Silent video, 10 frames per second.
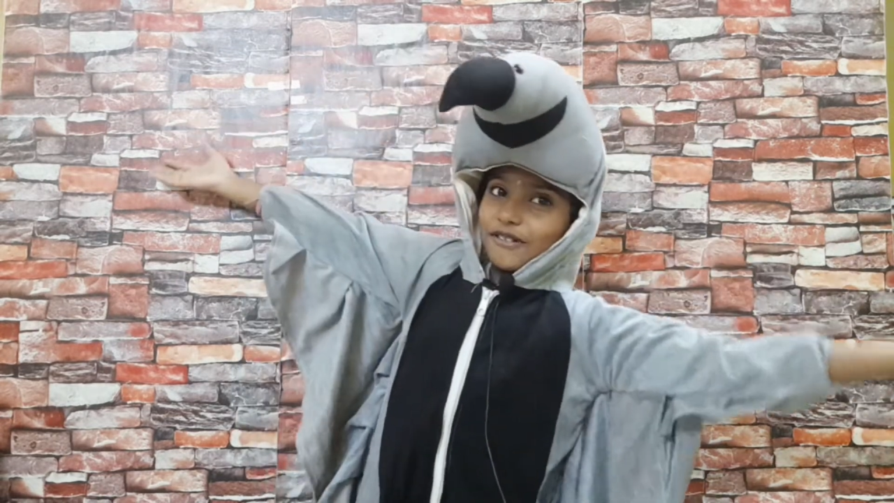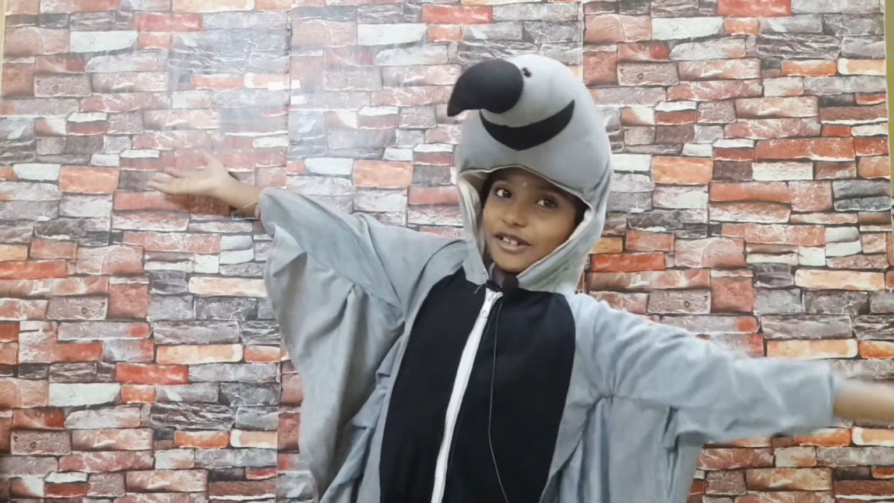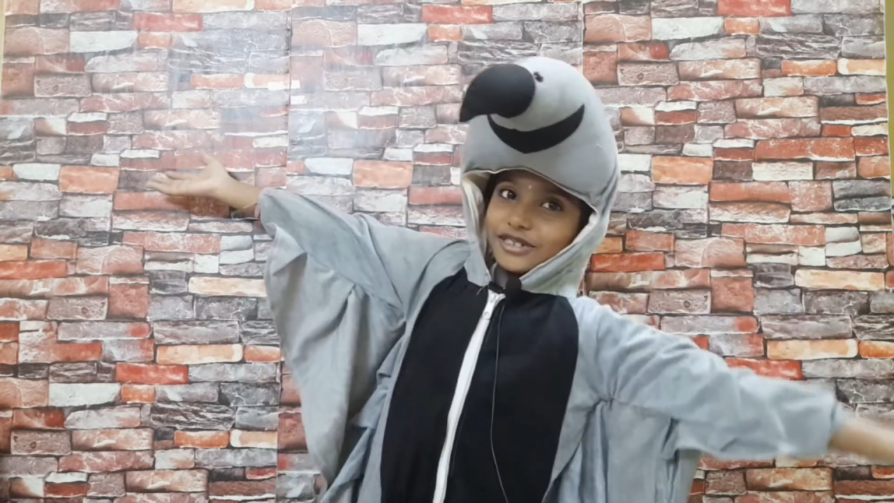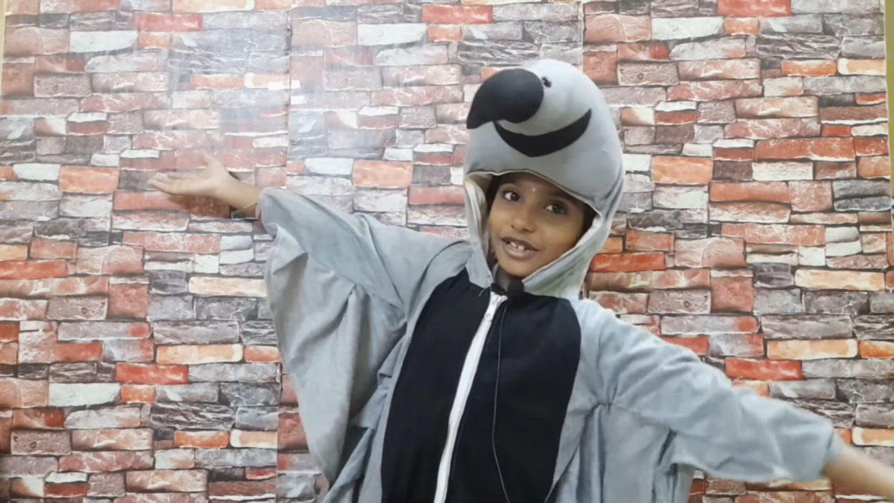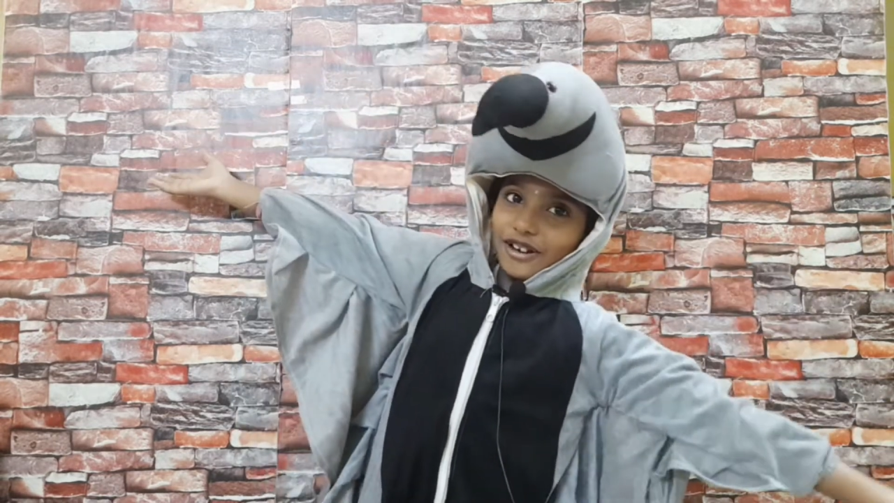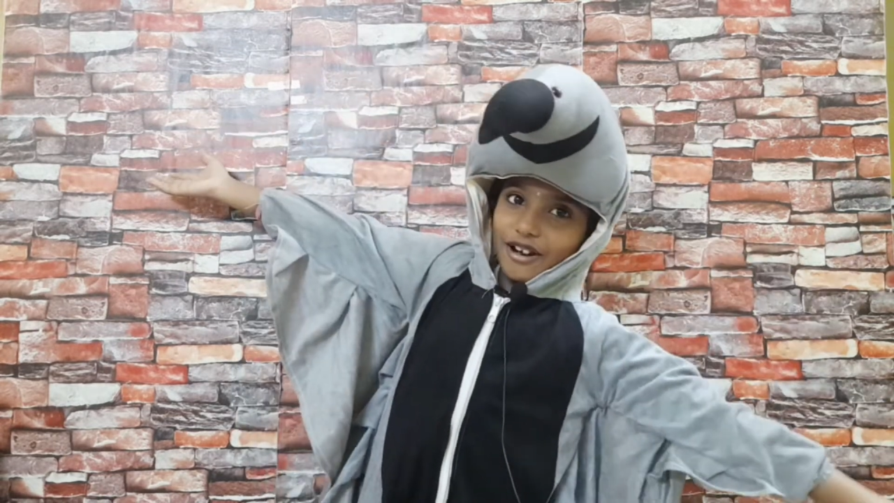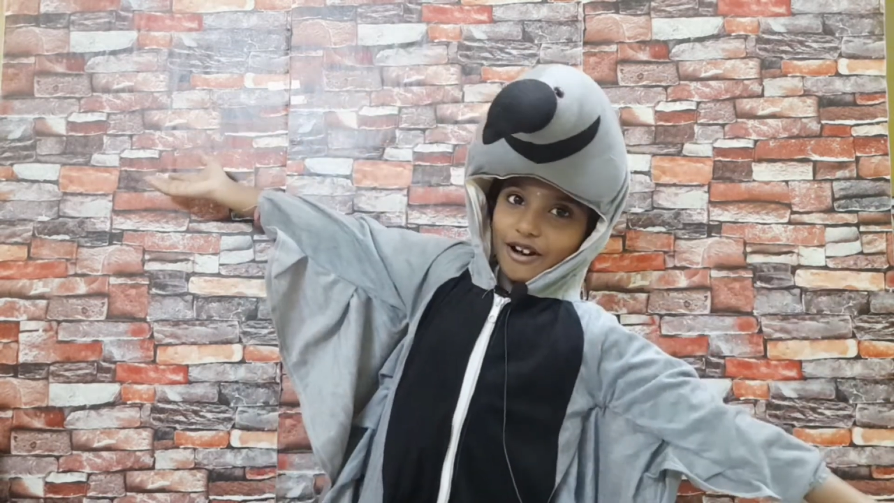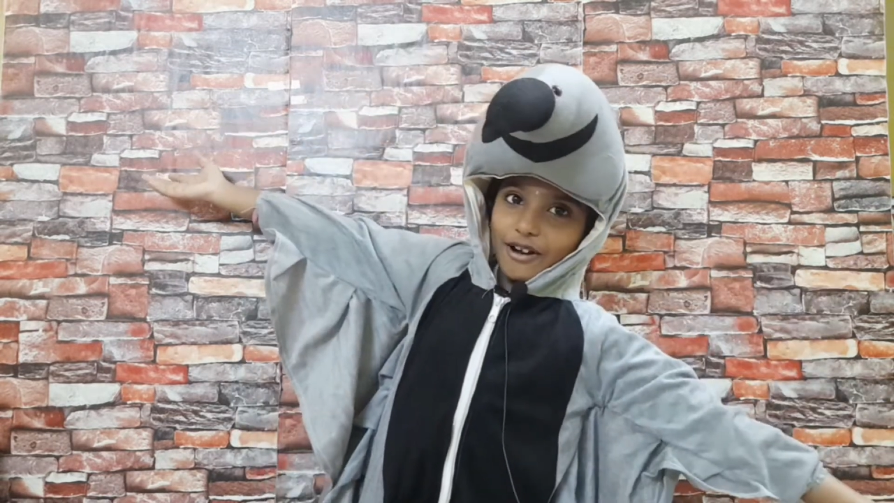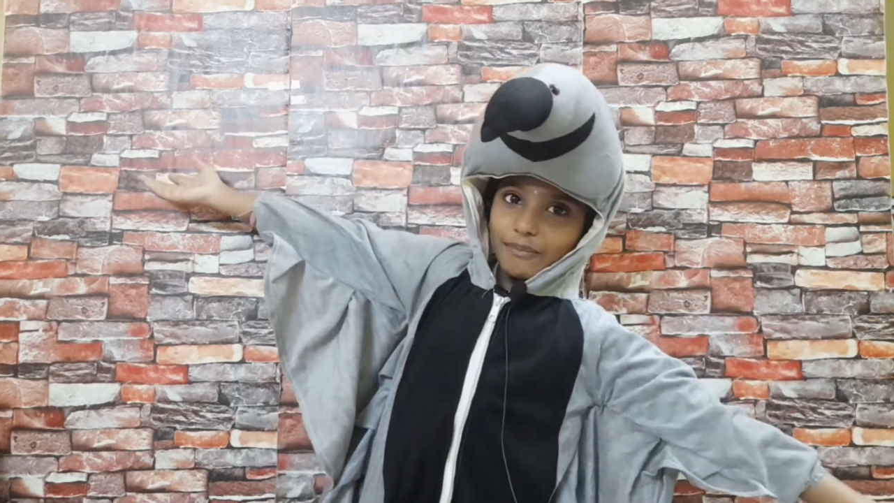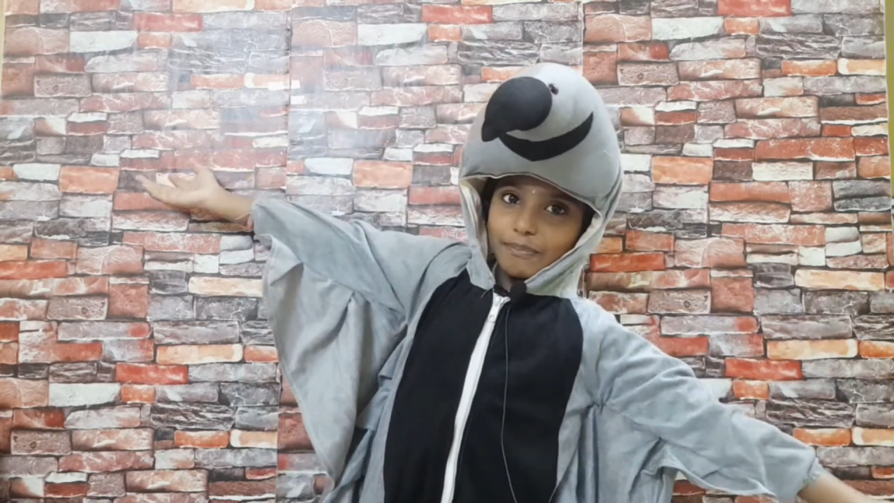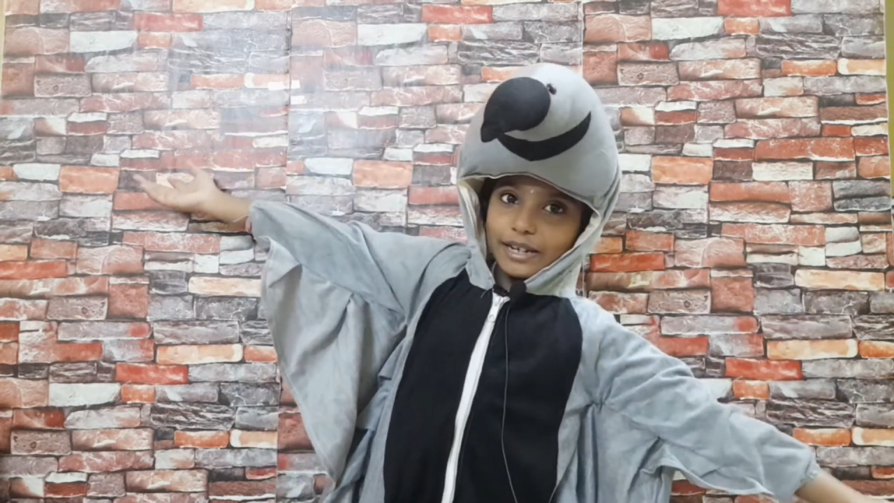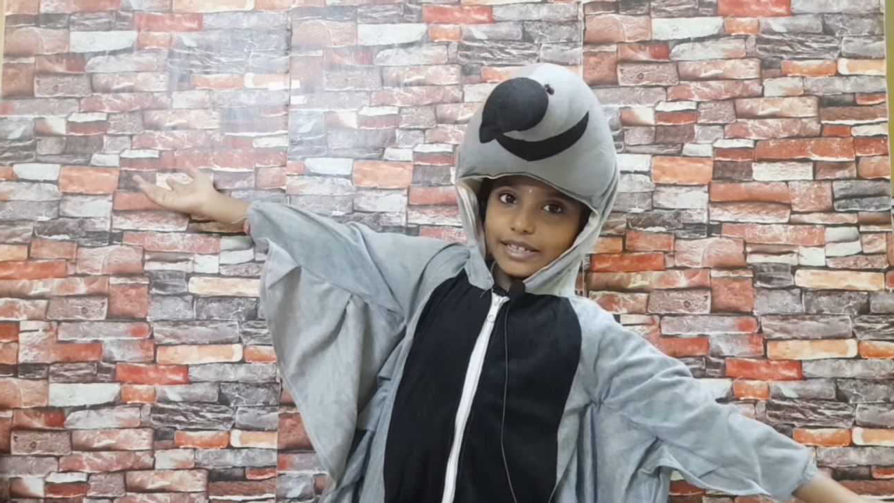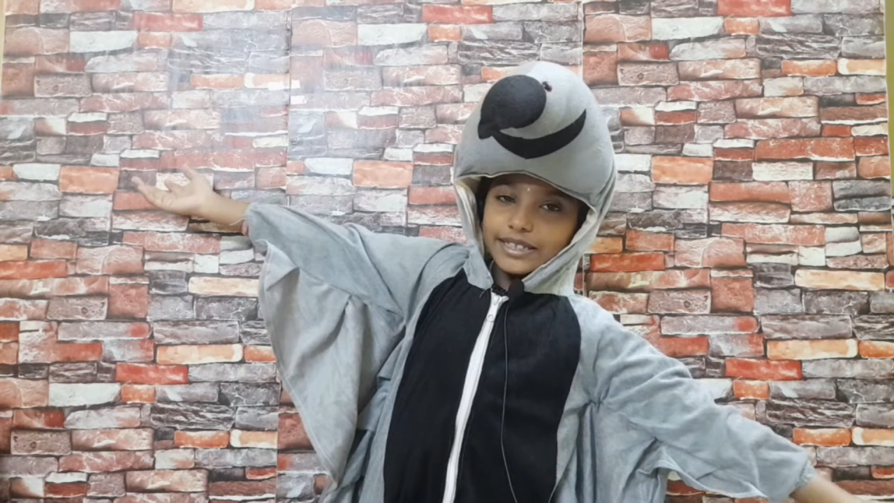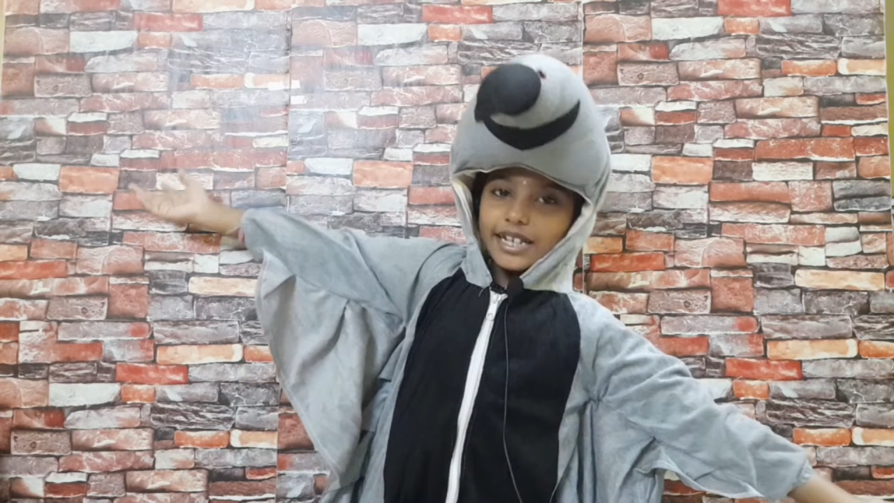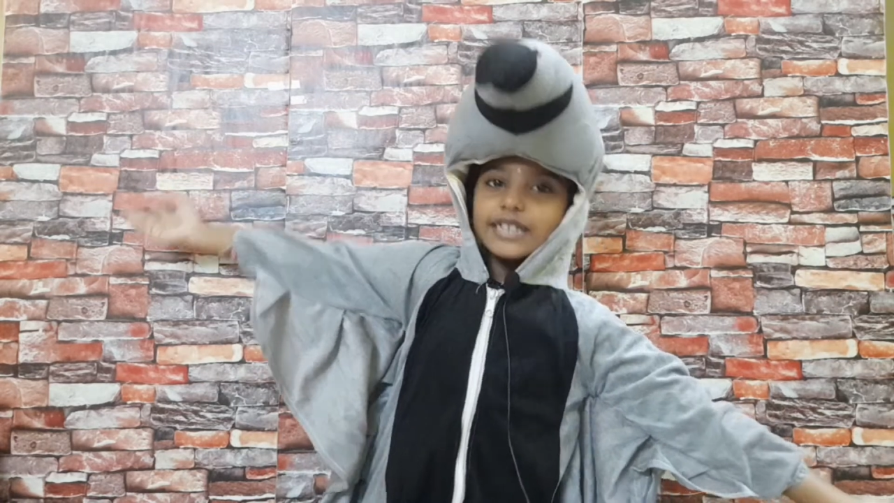ones are called
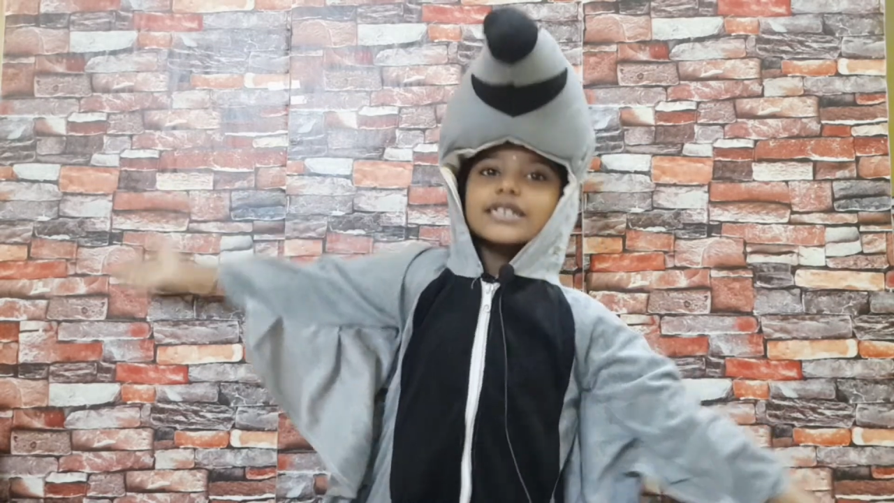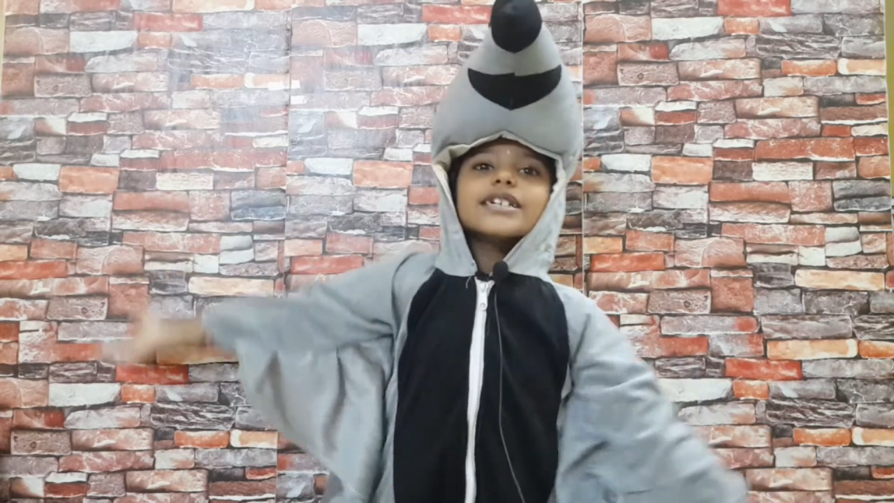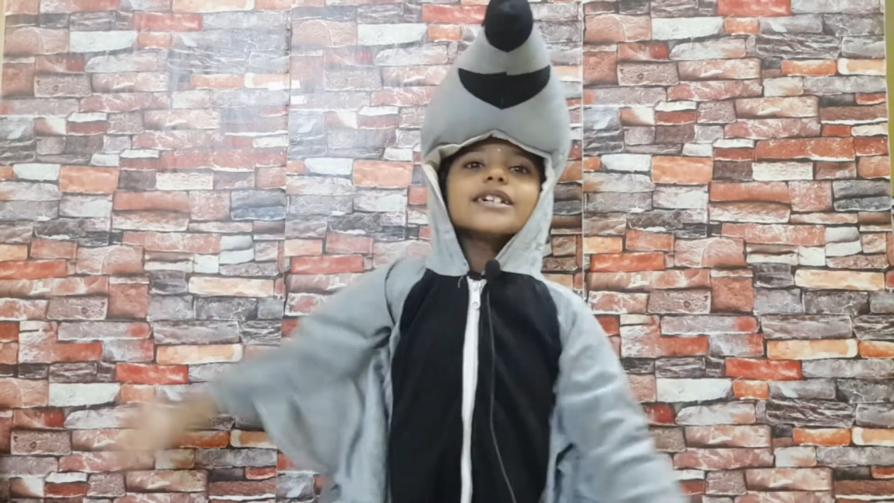pigeons.